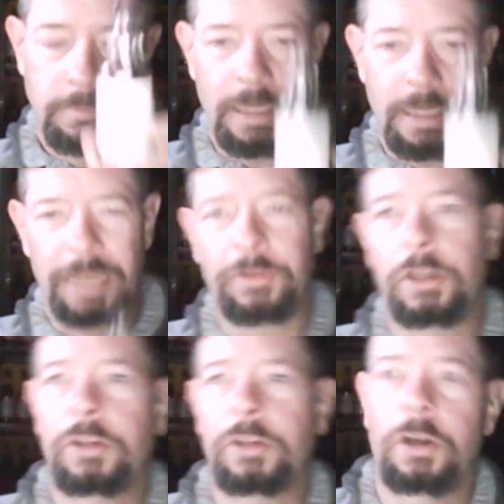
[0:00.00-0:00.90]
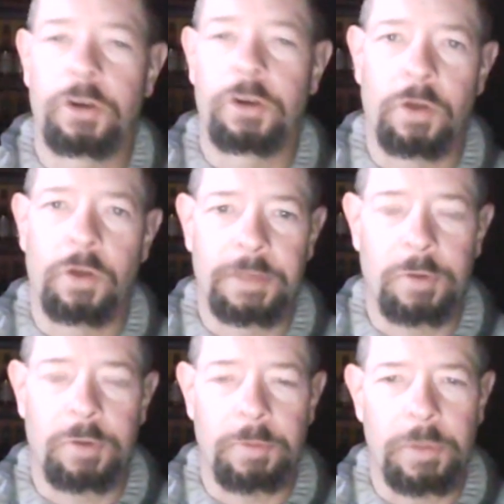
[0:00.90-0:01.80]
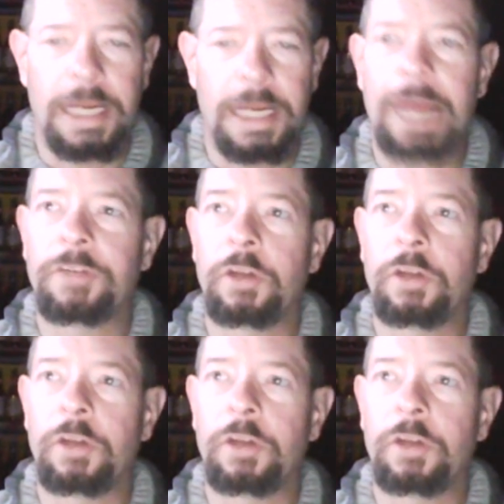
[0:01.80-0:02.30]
I guess I could go to New Orleans Airport, but wouldn't I have